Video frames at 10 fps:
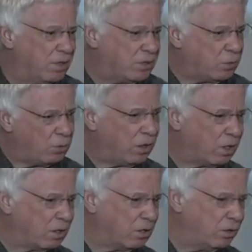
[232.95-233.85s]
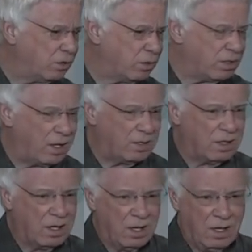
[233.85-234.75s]
This is what we concluded with last
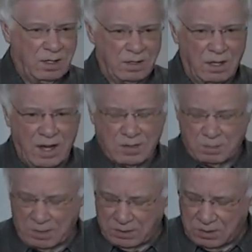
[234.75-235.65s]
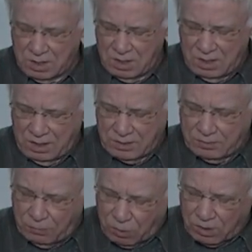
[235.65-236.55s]
in the last message is
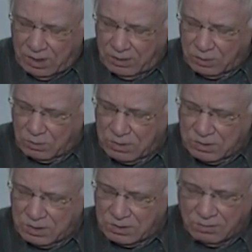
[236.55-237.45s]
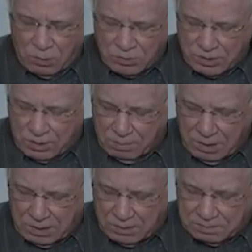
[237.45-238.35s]
four characteristics of those that are meek.